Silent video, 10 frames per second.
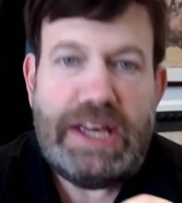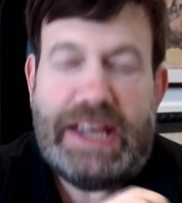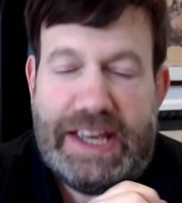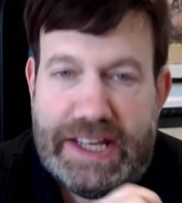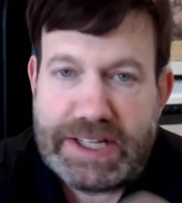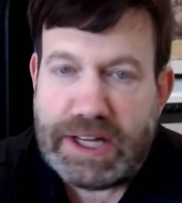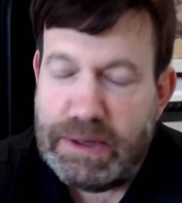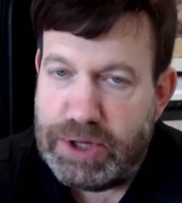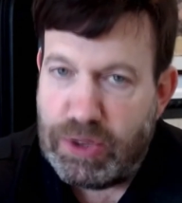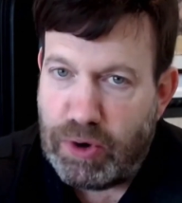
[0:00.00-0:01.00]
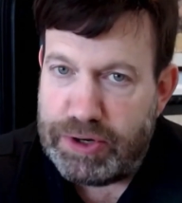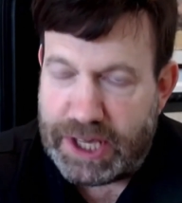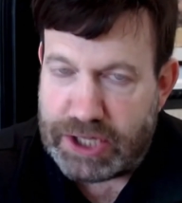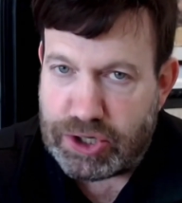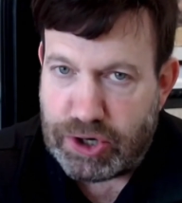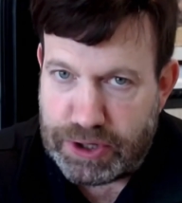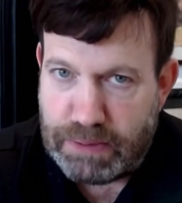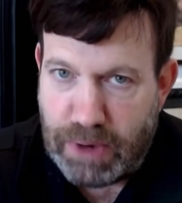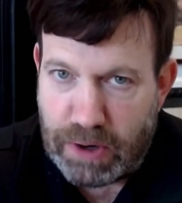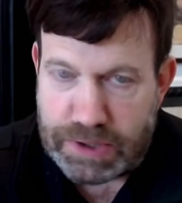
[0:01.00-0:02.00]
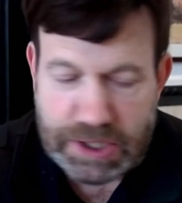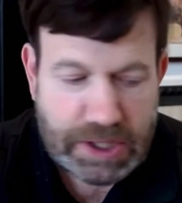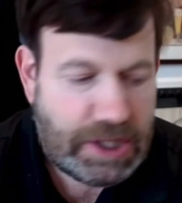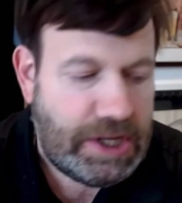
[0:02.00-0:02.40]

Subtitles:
he's going to be the one who gets hurt the most.